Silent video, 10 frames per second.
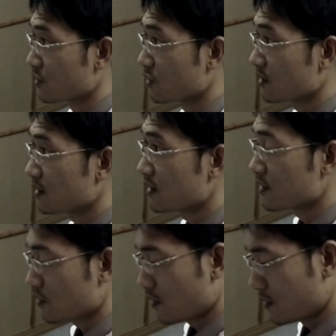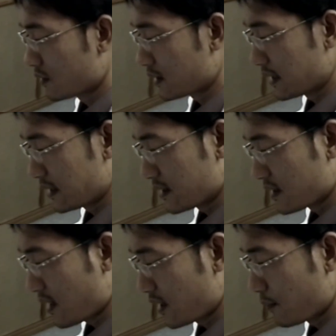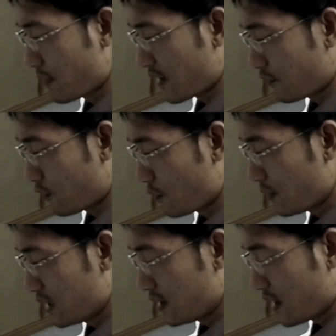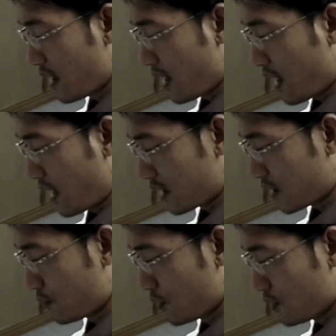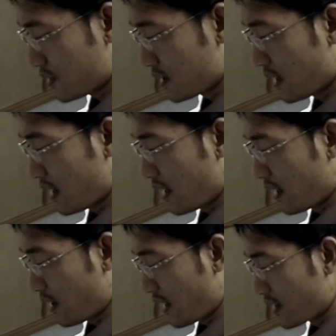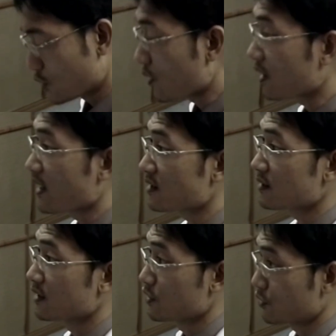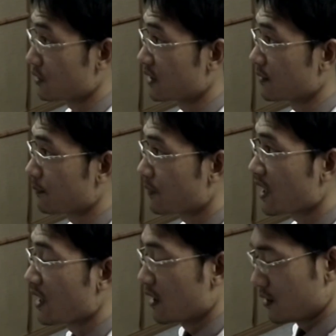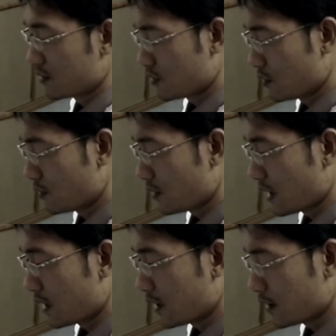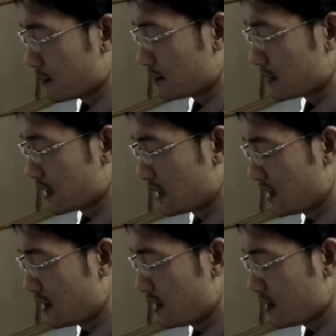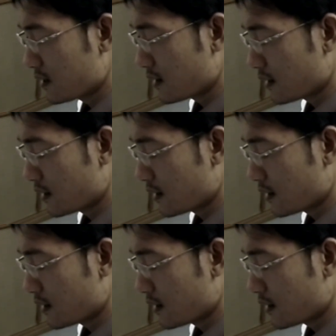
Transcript: agents. He's on glucoside, metformin, acarbose, as well as insulin. So he is